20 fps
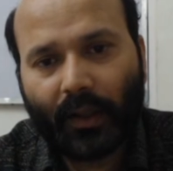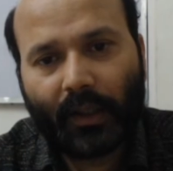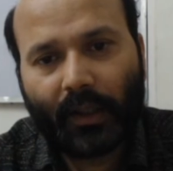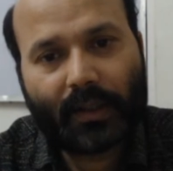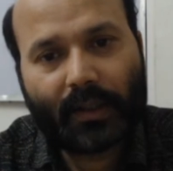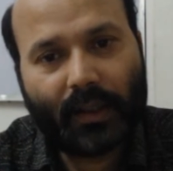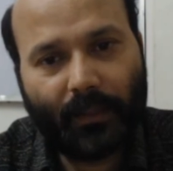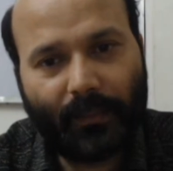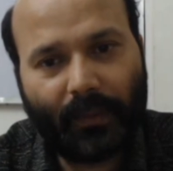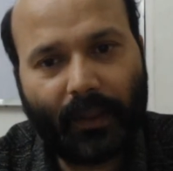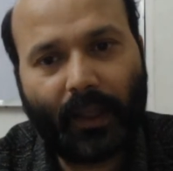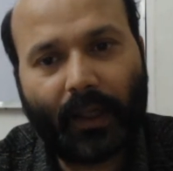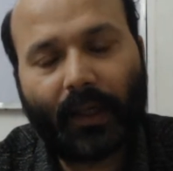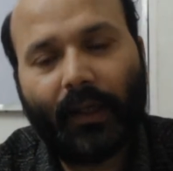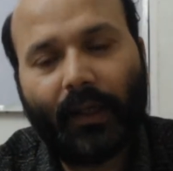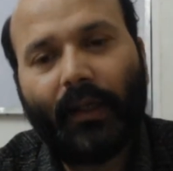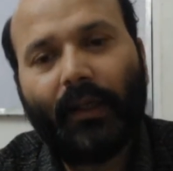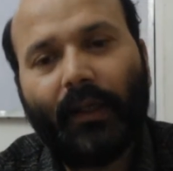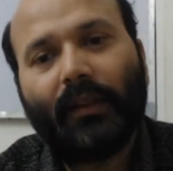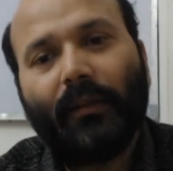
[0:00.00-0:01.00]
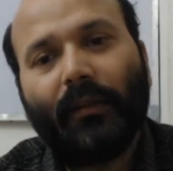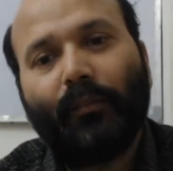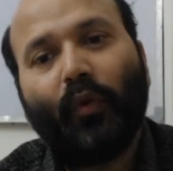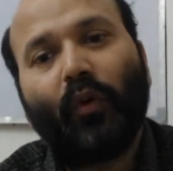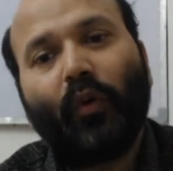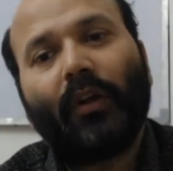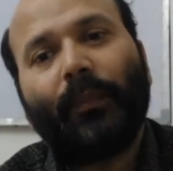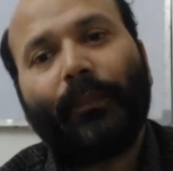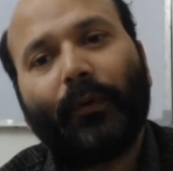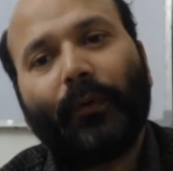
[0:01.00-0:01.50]
Similarly, the
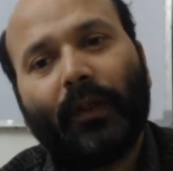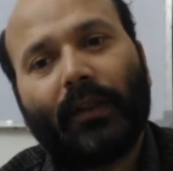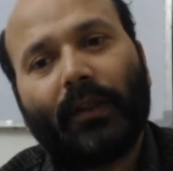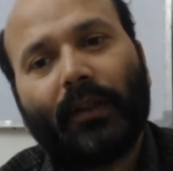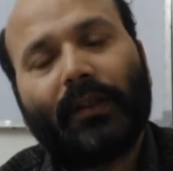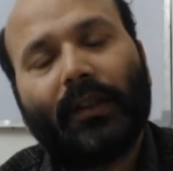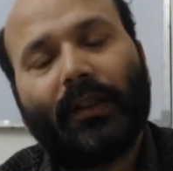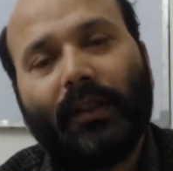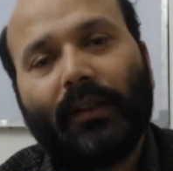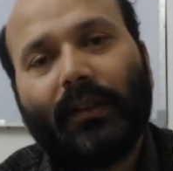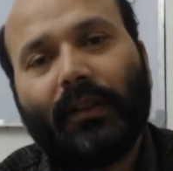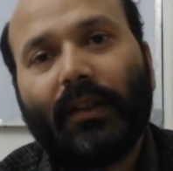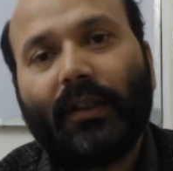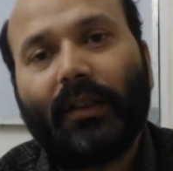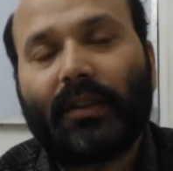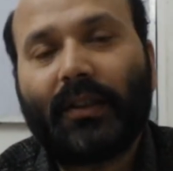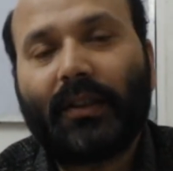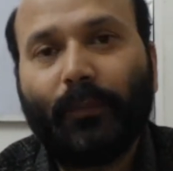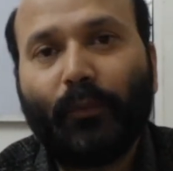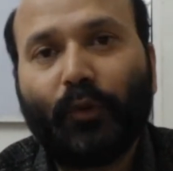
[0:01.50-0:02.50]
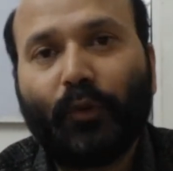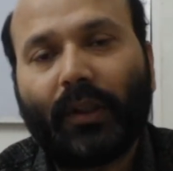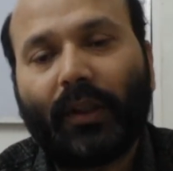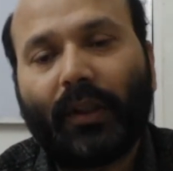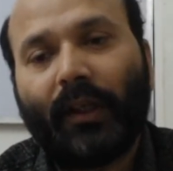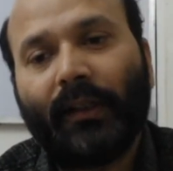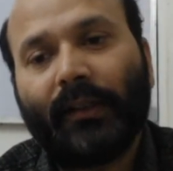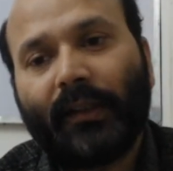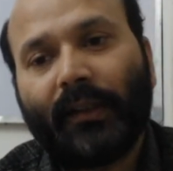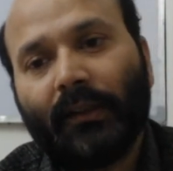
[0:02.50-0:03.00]
mode of production, distribution,
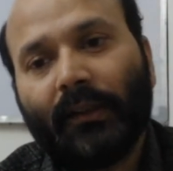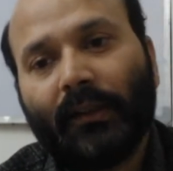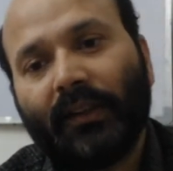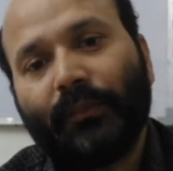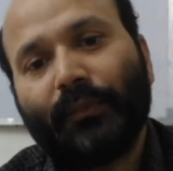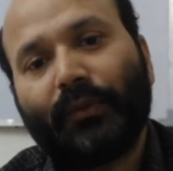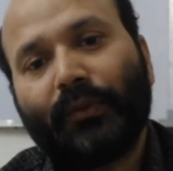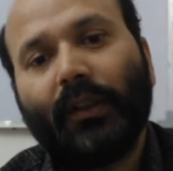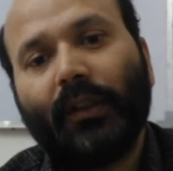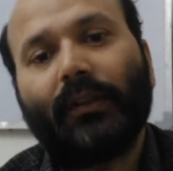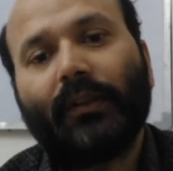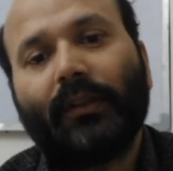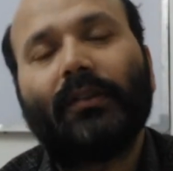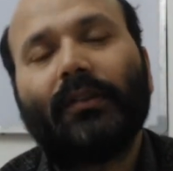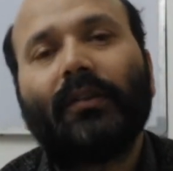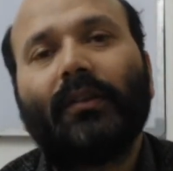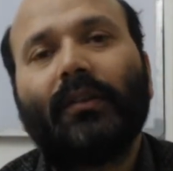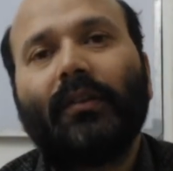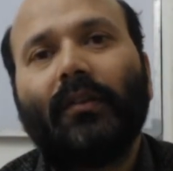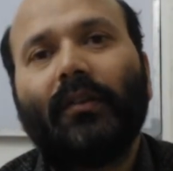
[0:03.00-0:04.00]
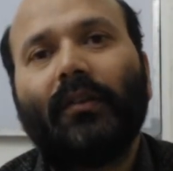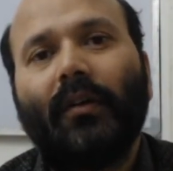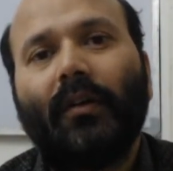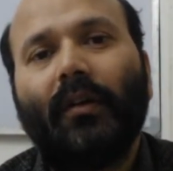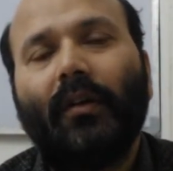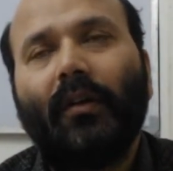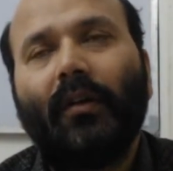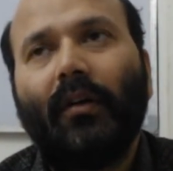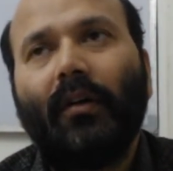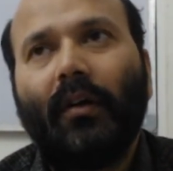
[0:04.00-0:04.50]
and consumption
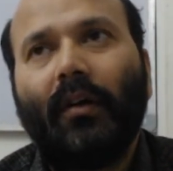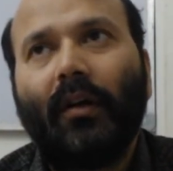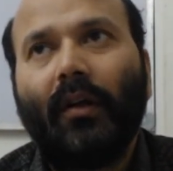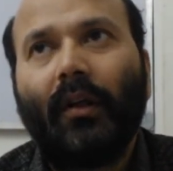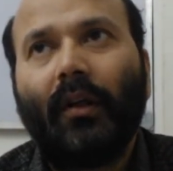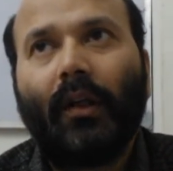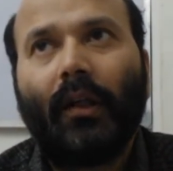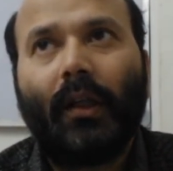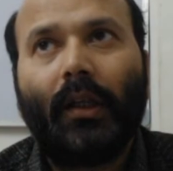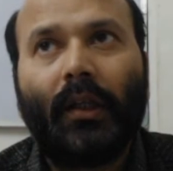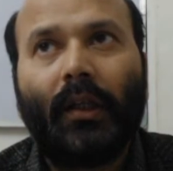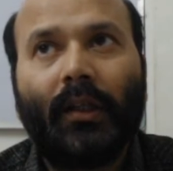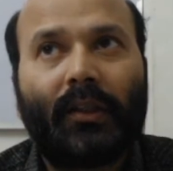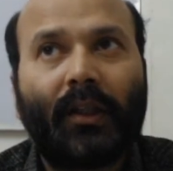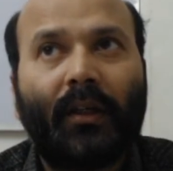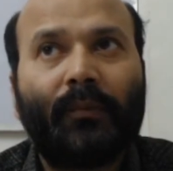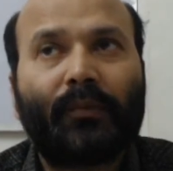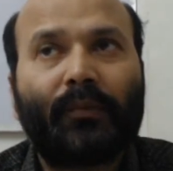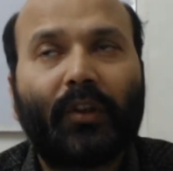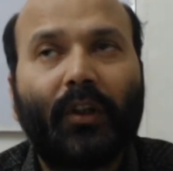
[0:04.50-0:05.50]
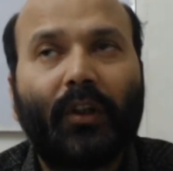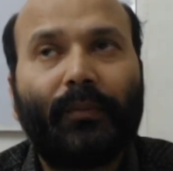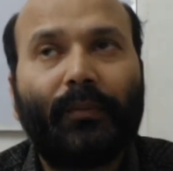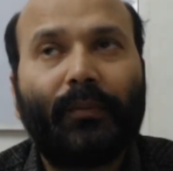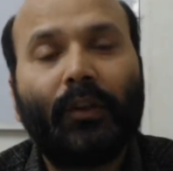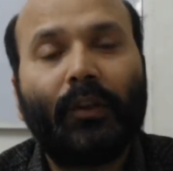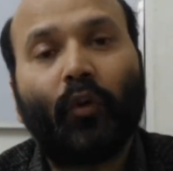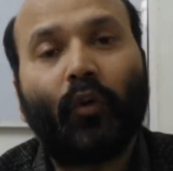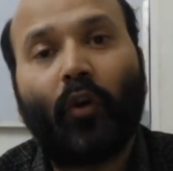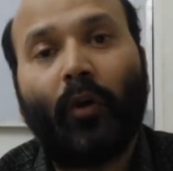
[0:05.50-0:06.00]
in terms of
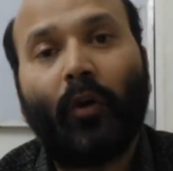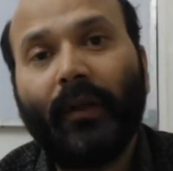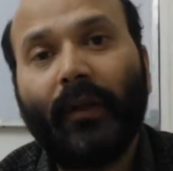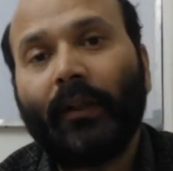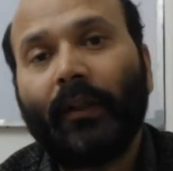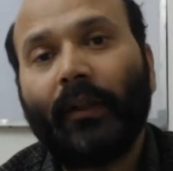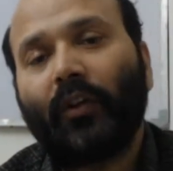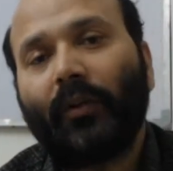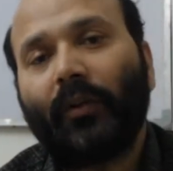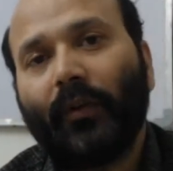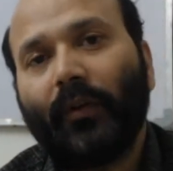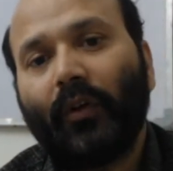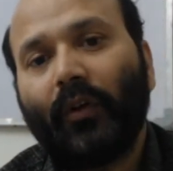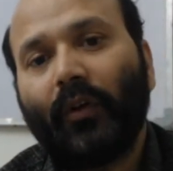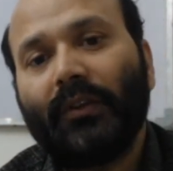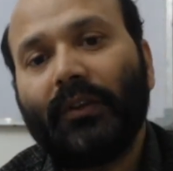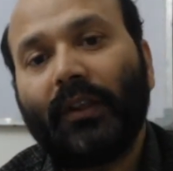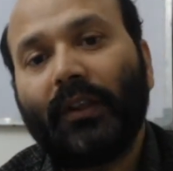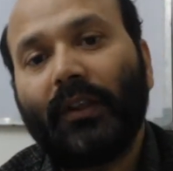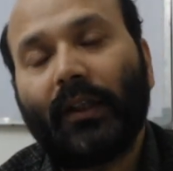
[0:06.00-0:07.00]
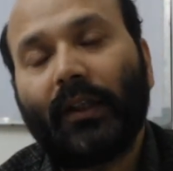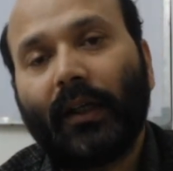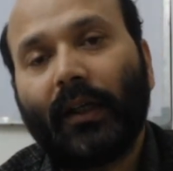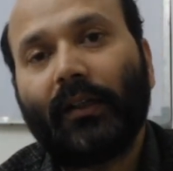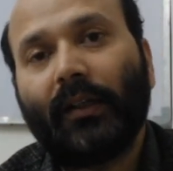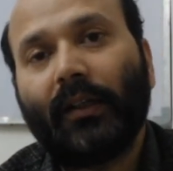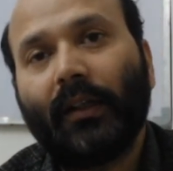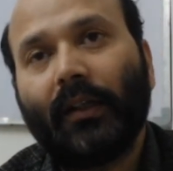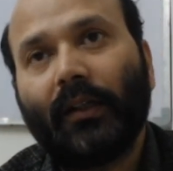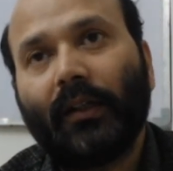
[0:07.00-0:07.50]
economic anthropology that are
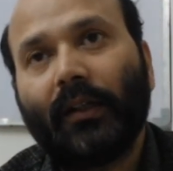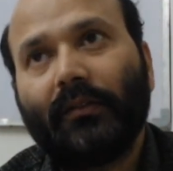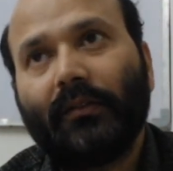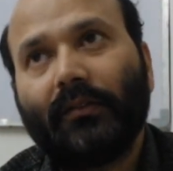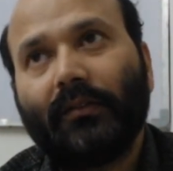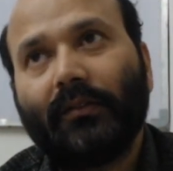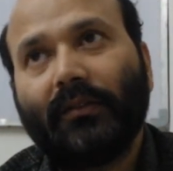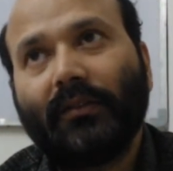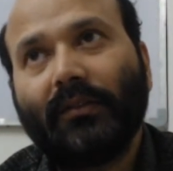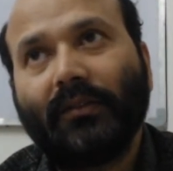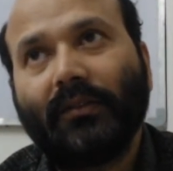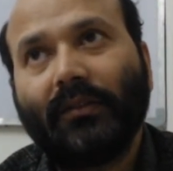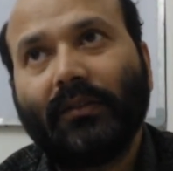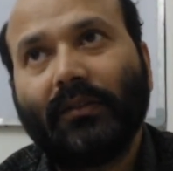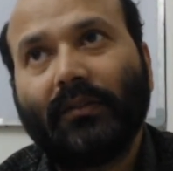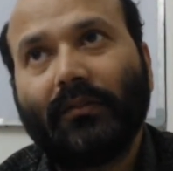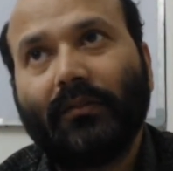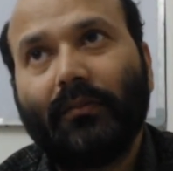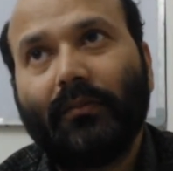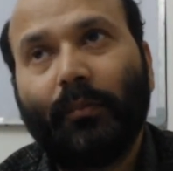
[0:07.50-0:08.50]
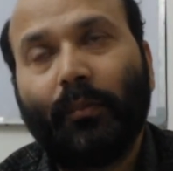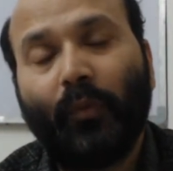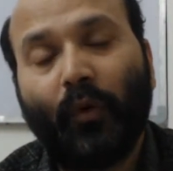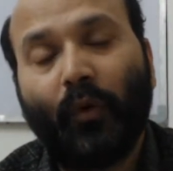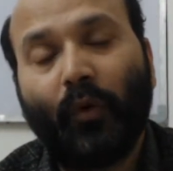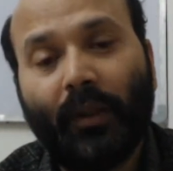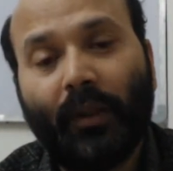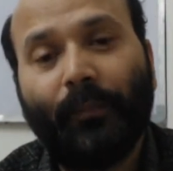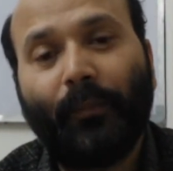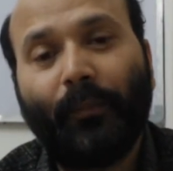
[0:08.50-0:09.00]
the
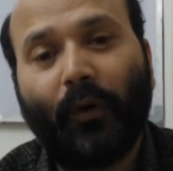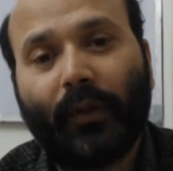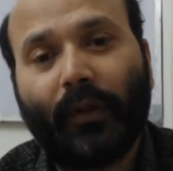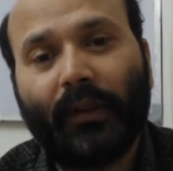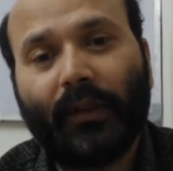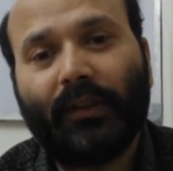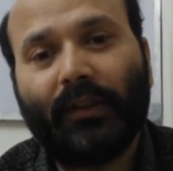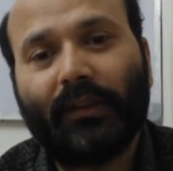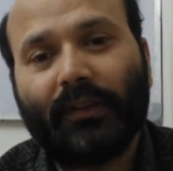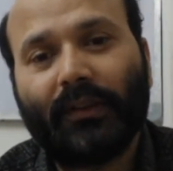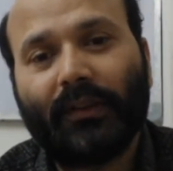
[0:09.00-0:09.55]
more important.